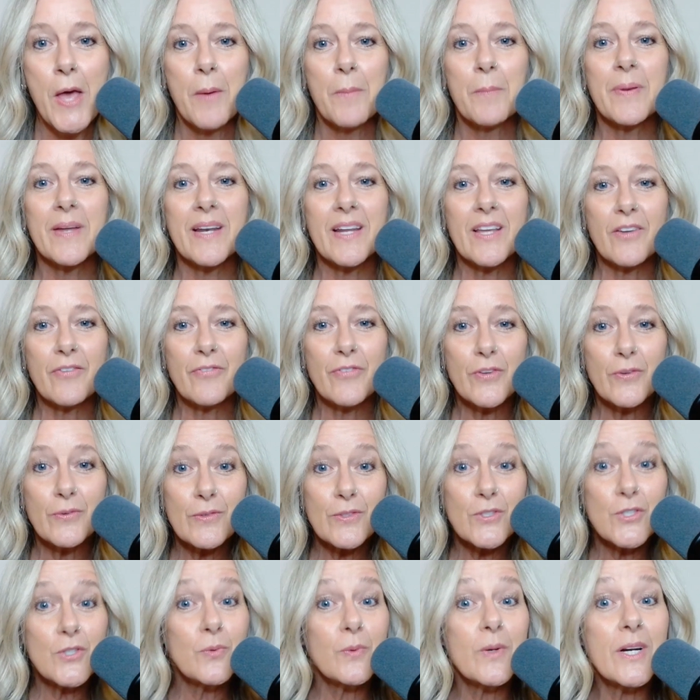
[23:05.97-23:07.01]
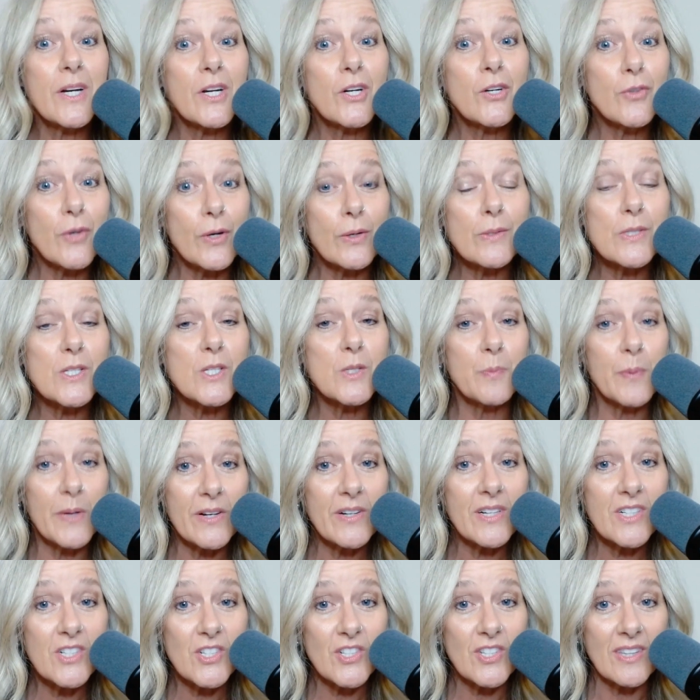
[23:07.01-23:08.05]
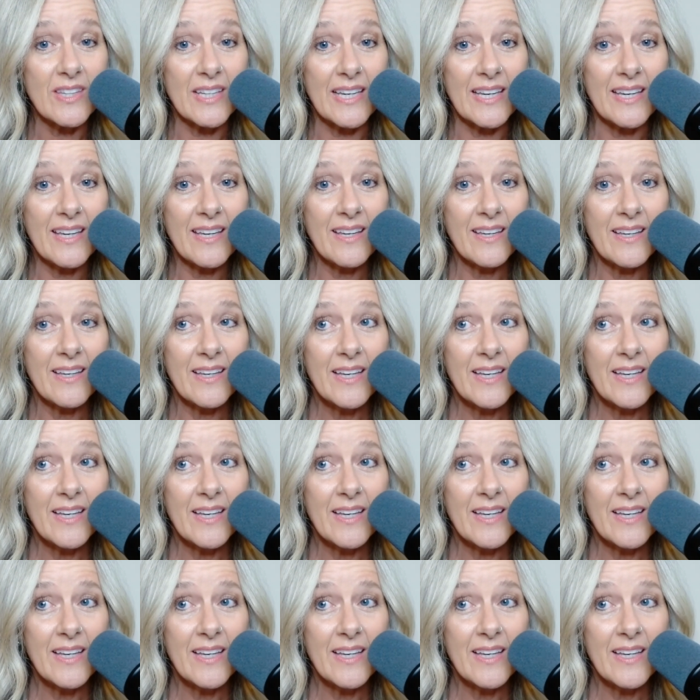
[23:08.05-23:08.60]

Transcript: But if you do want to grow spiritually,